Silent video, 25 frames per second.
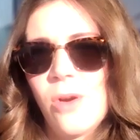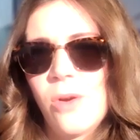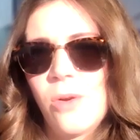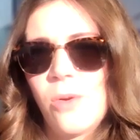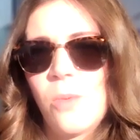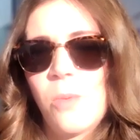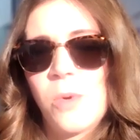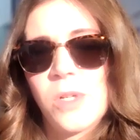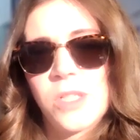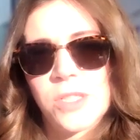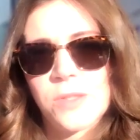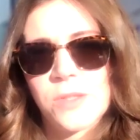
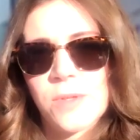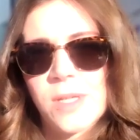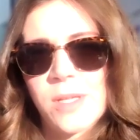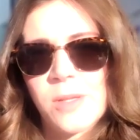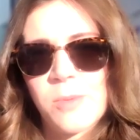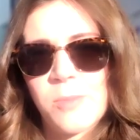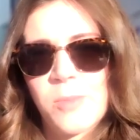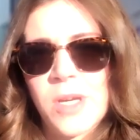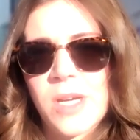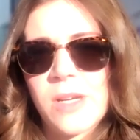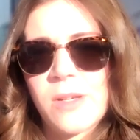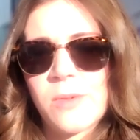
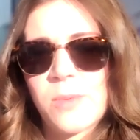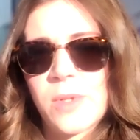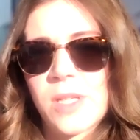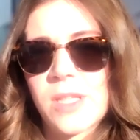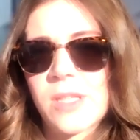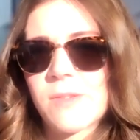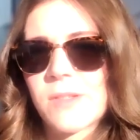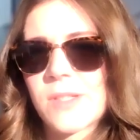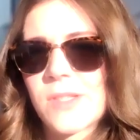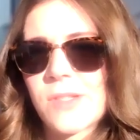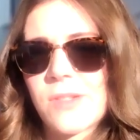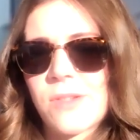wondering about,
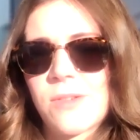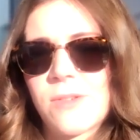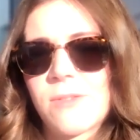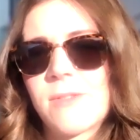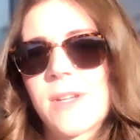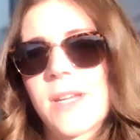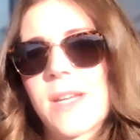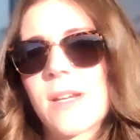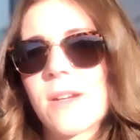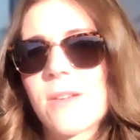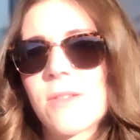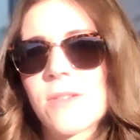whether it's
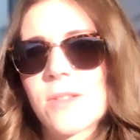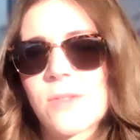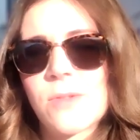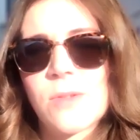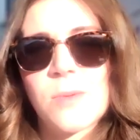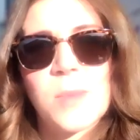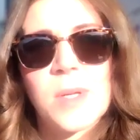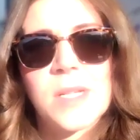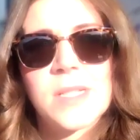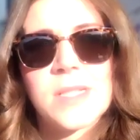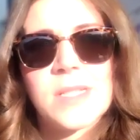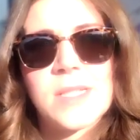career, it's
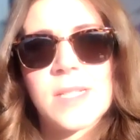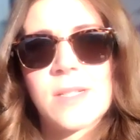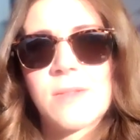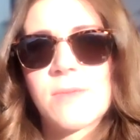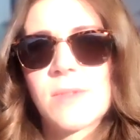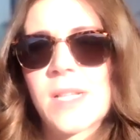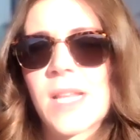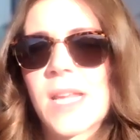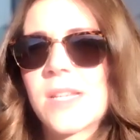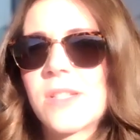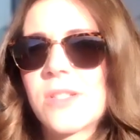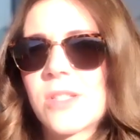romantic
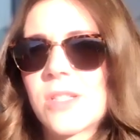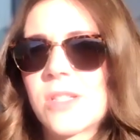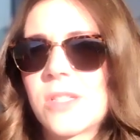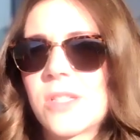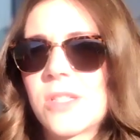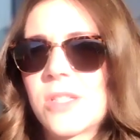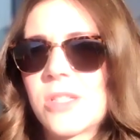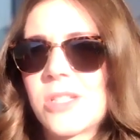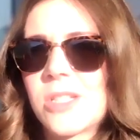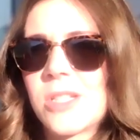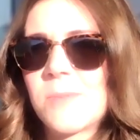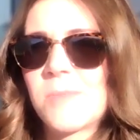
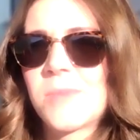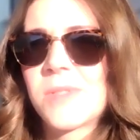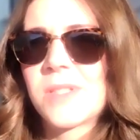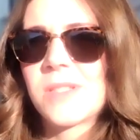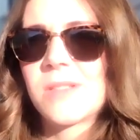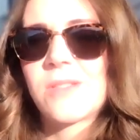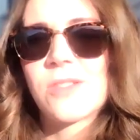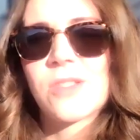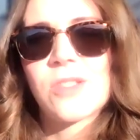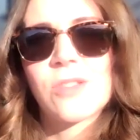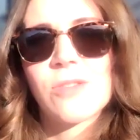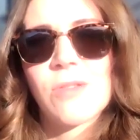relationships,
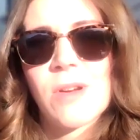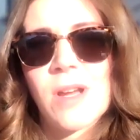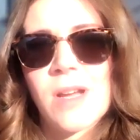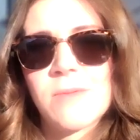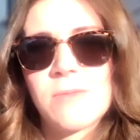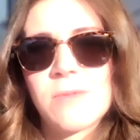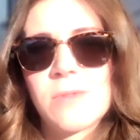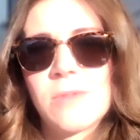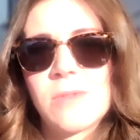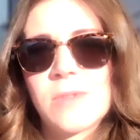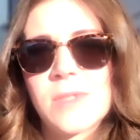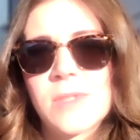it's
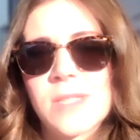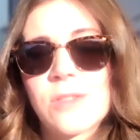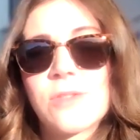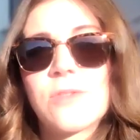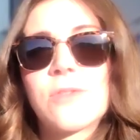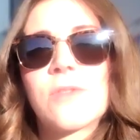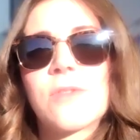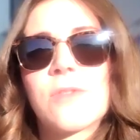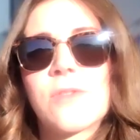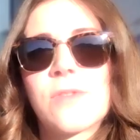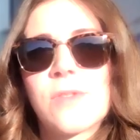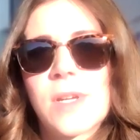travel, it's
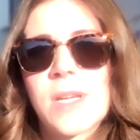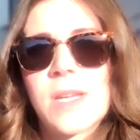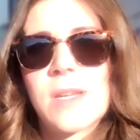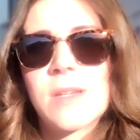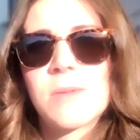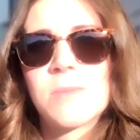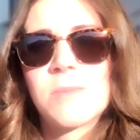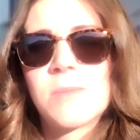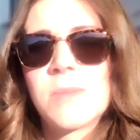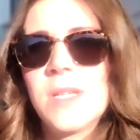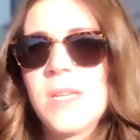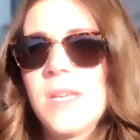your
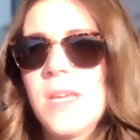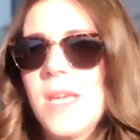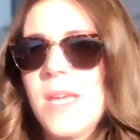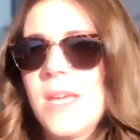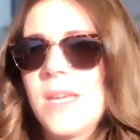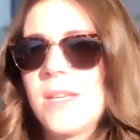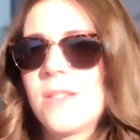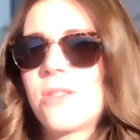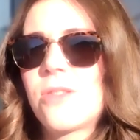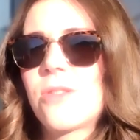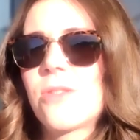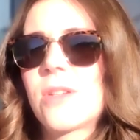freedom,
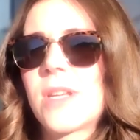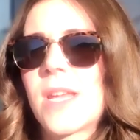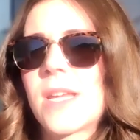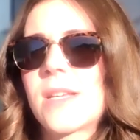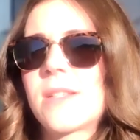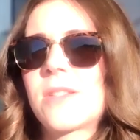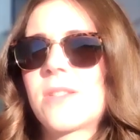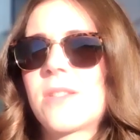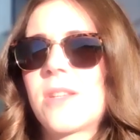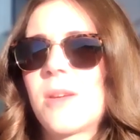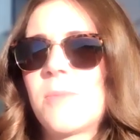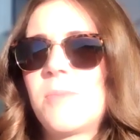it's your
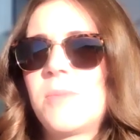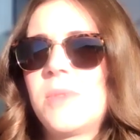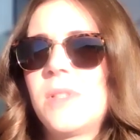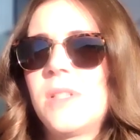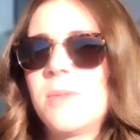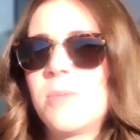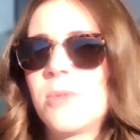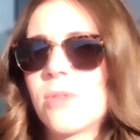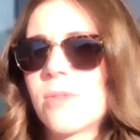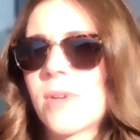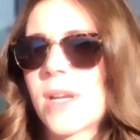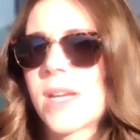next step,
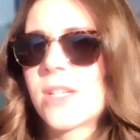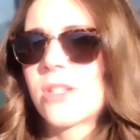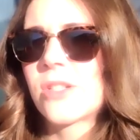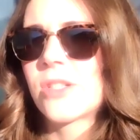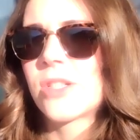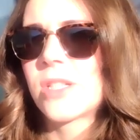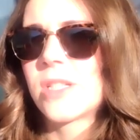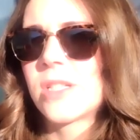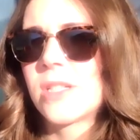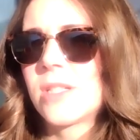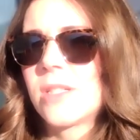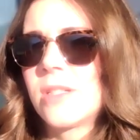
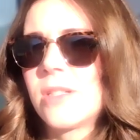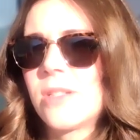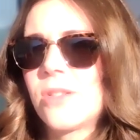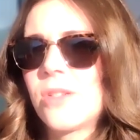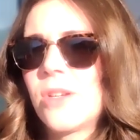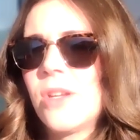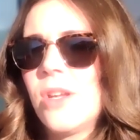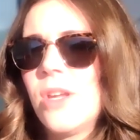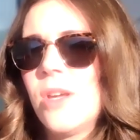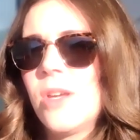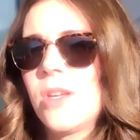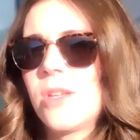liberation.
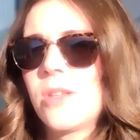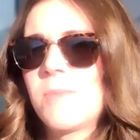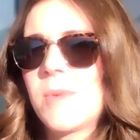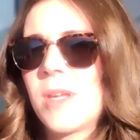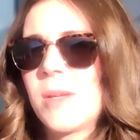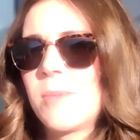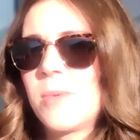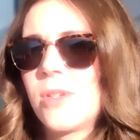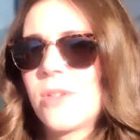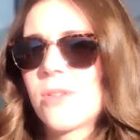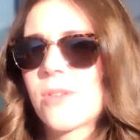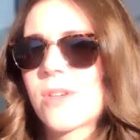
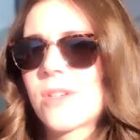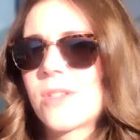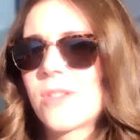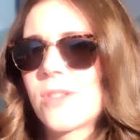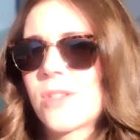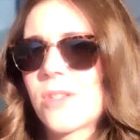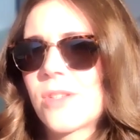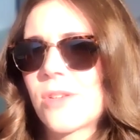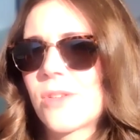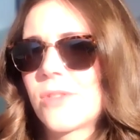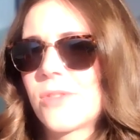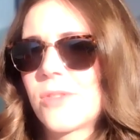Maybe you're
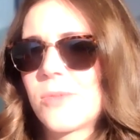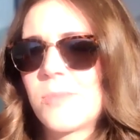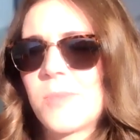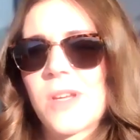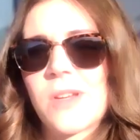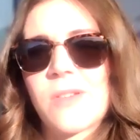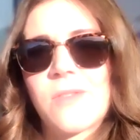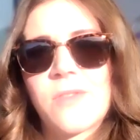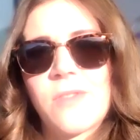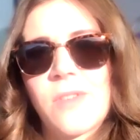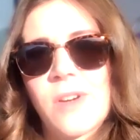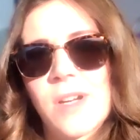concerned
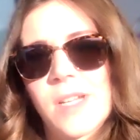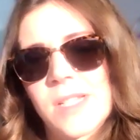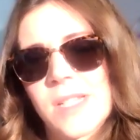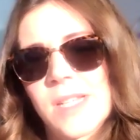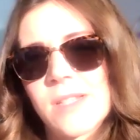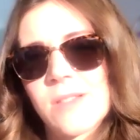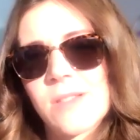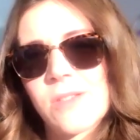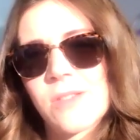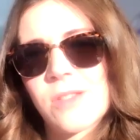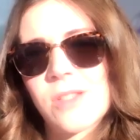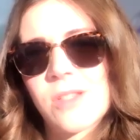about
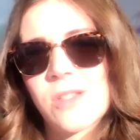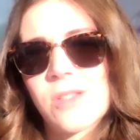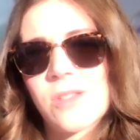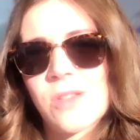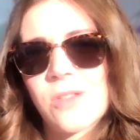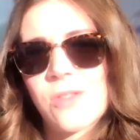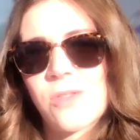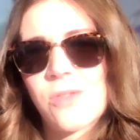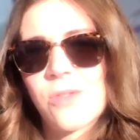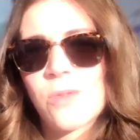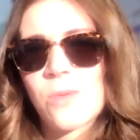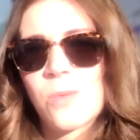finances
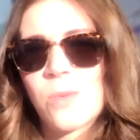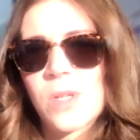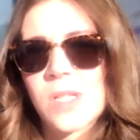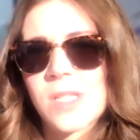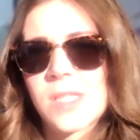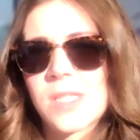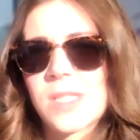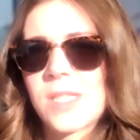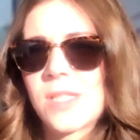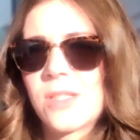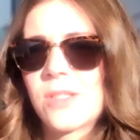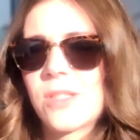and you're
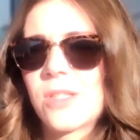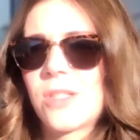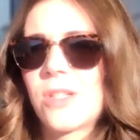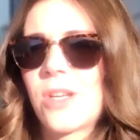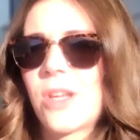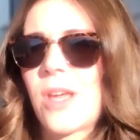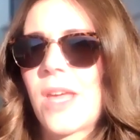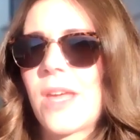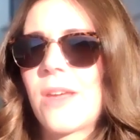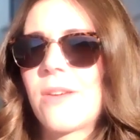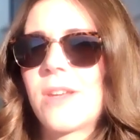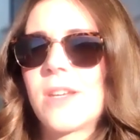wanting to
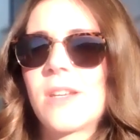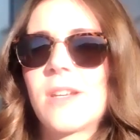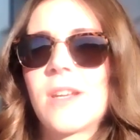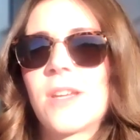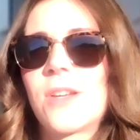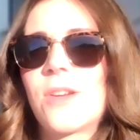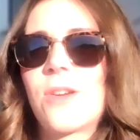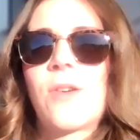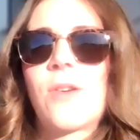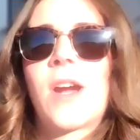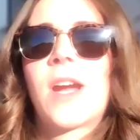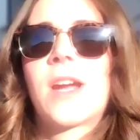know, how can I
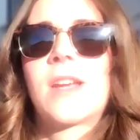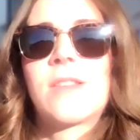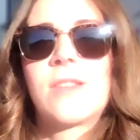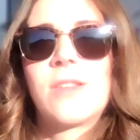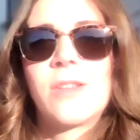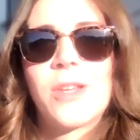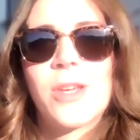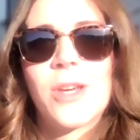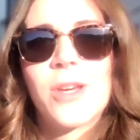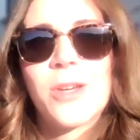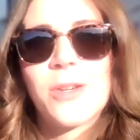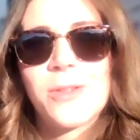crack
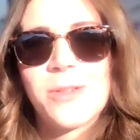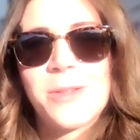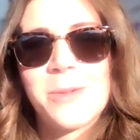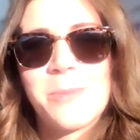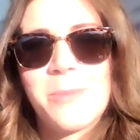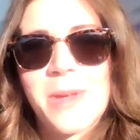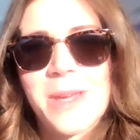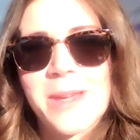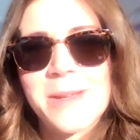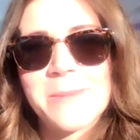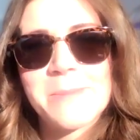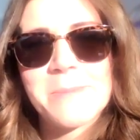the code
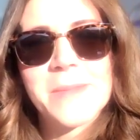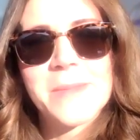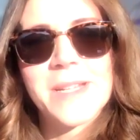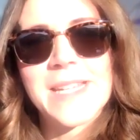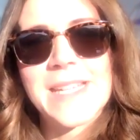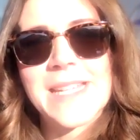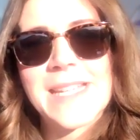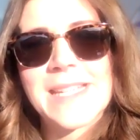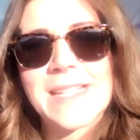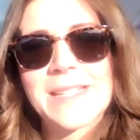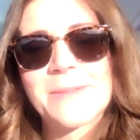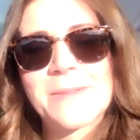about
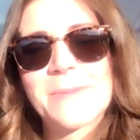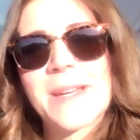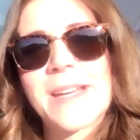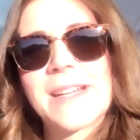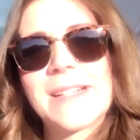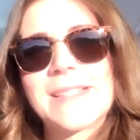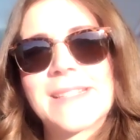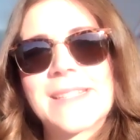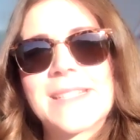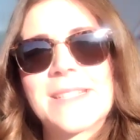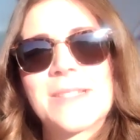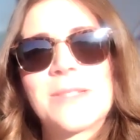money and
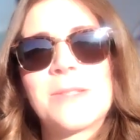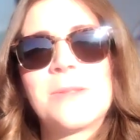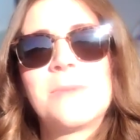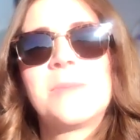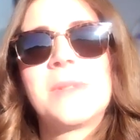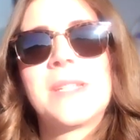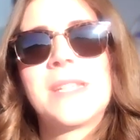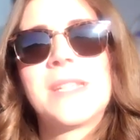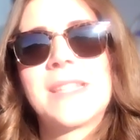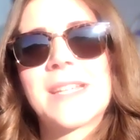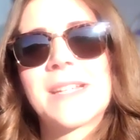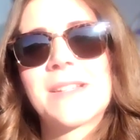wealth and to
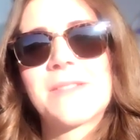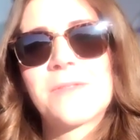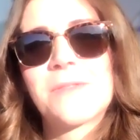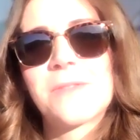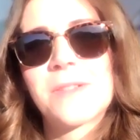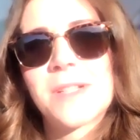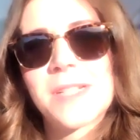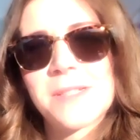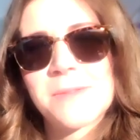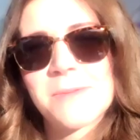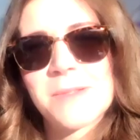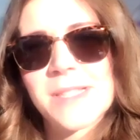be that
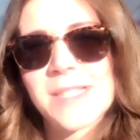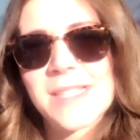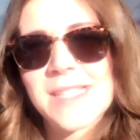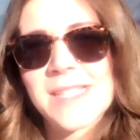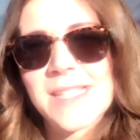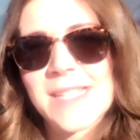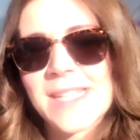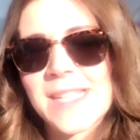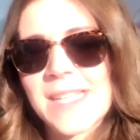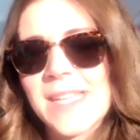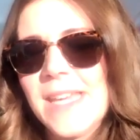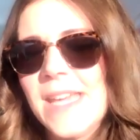
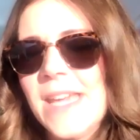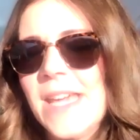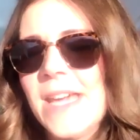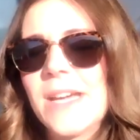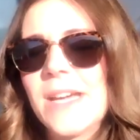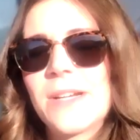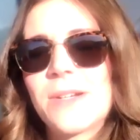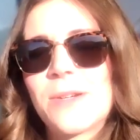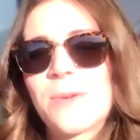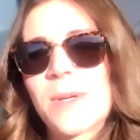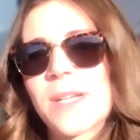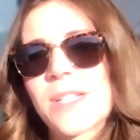frequency
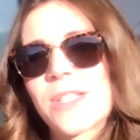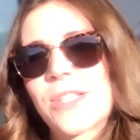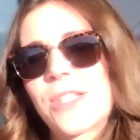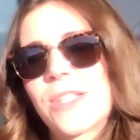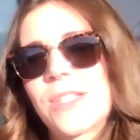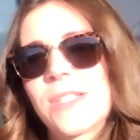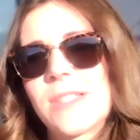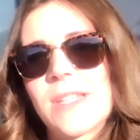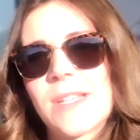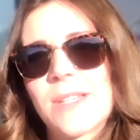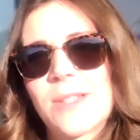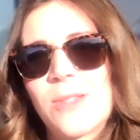
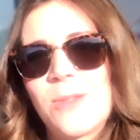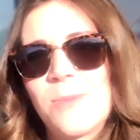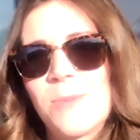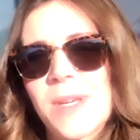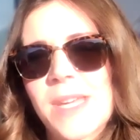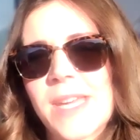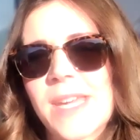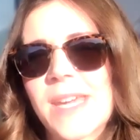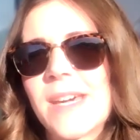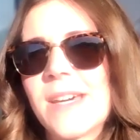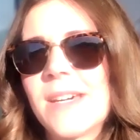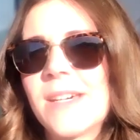question that you
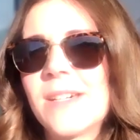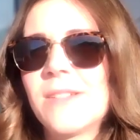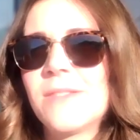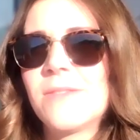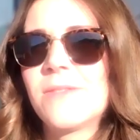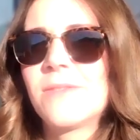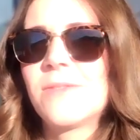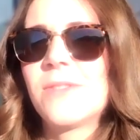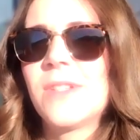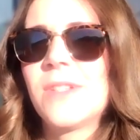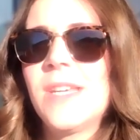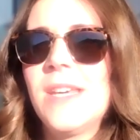may have.